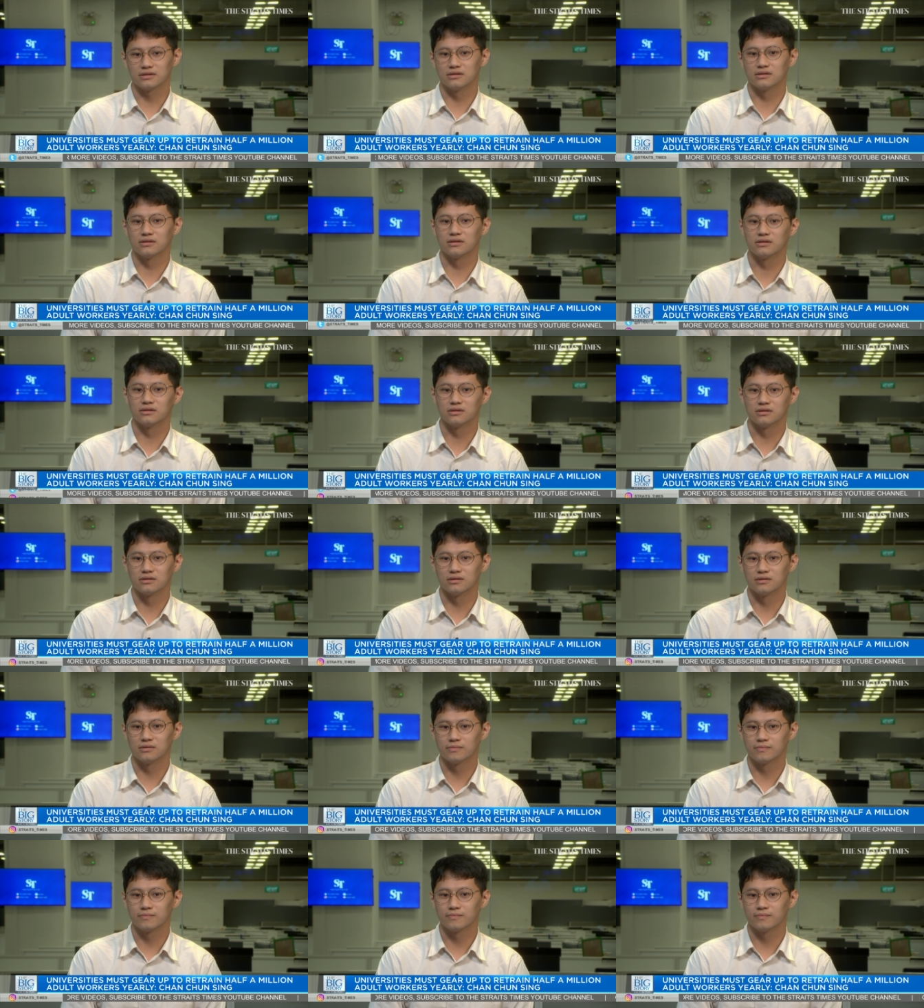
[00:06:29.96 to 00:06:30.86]
in
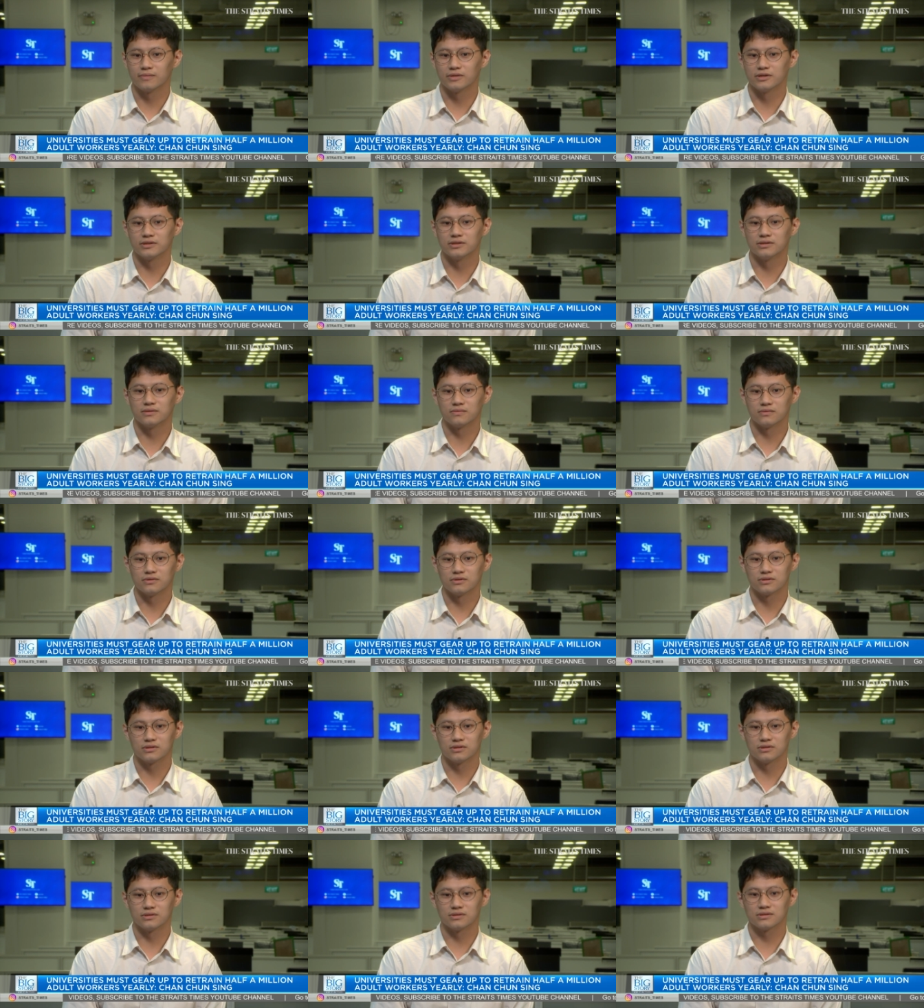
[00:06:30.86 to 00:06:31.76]
the budget,
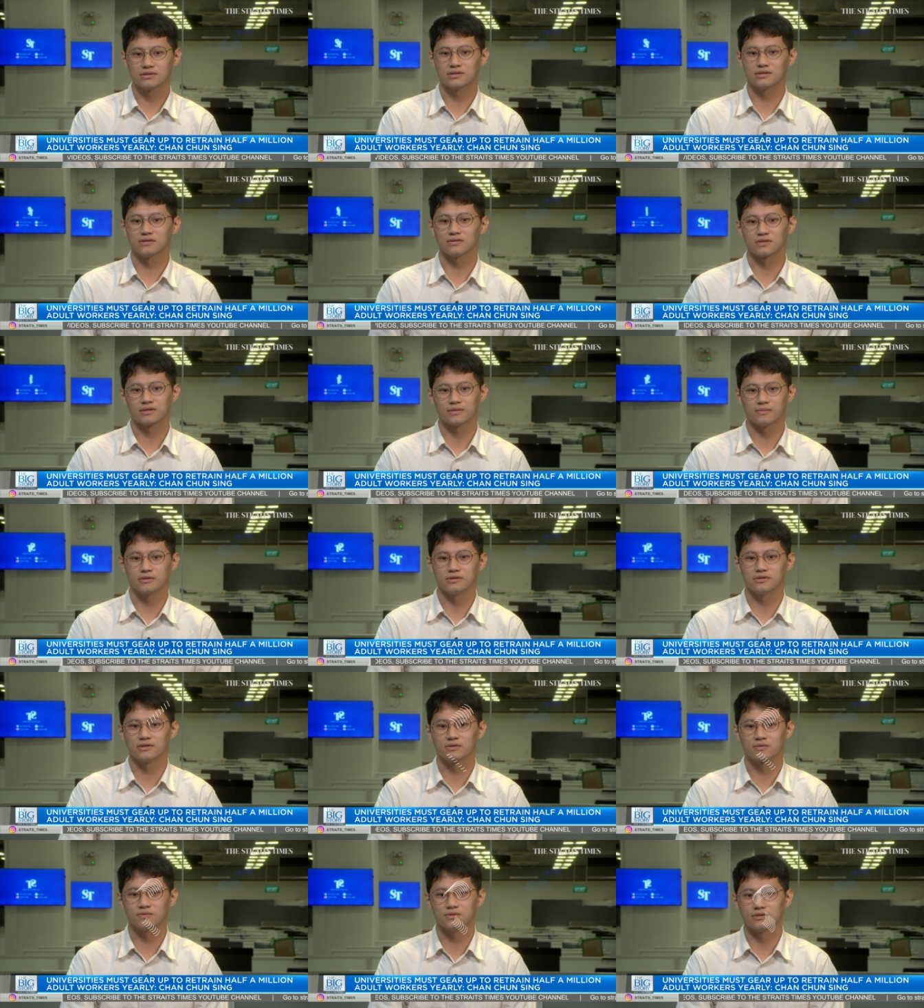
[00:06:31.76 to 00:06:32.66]
which is set to come out
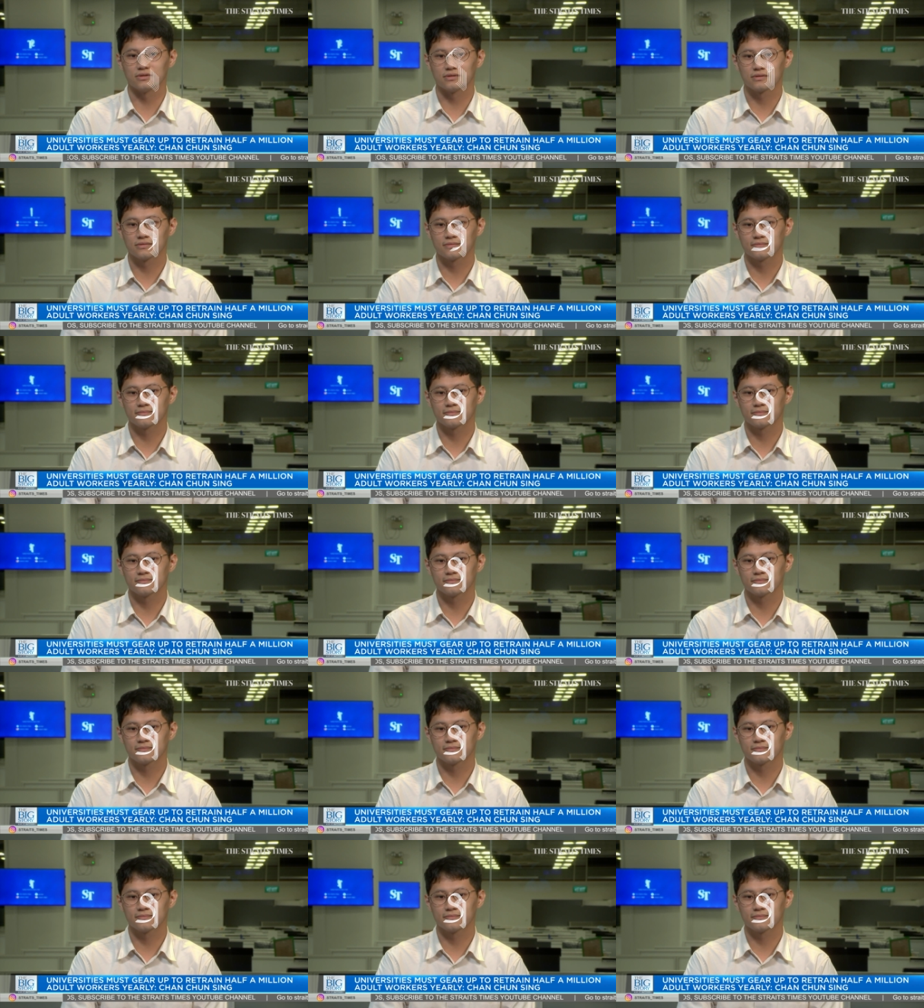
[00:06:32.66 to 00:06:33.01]
next week.